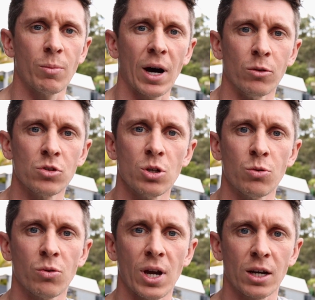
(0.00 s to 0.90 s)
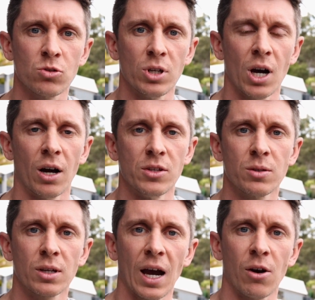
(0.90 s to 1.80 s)
about 2-3 extra
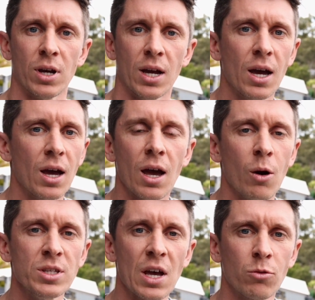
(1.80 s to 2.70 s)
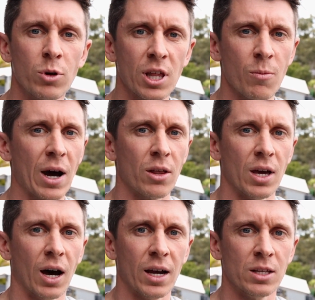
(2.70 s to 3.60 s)
yards carry. It was never really about
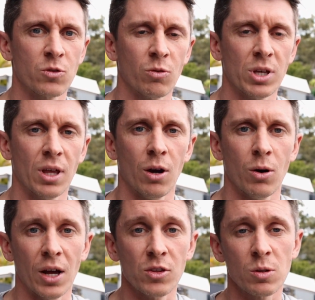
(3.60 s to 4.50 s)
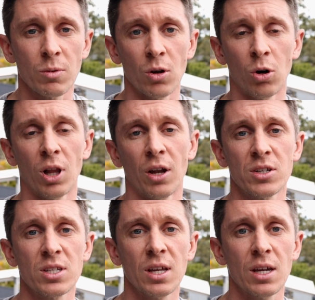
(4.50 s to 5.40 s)
the irons for me though, and to be in all
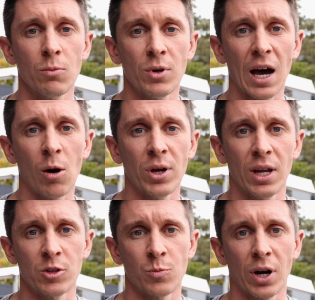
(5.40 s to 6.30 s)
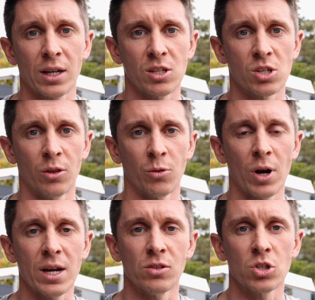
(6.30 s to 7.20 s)
honesty, without being able to practice on the
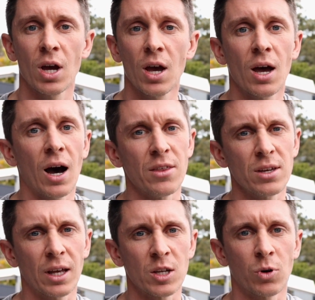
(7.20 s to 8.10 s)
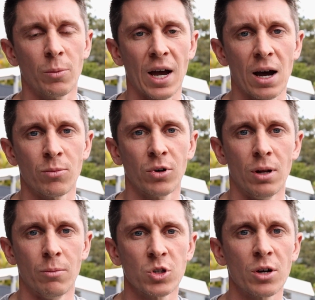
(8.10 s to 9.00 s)
range, I think that's probably
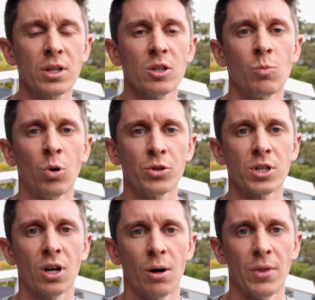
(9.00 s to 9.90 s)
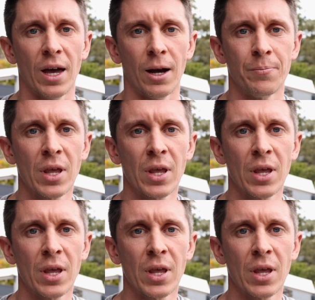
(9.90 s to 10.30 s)
hampering them. So I think there's more to come there.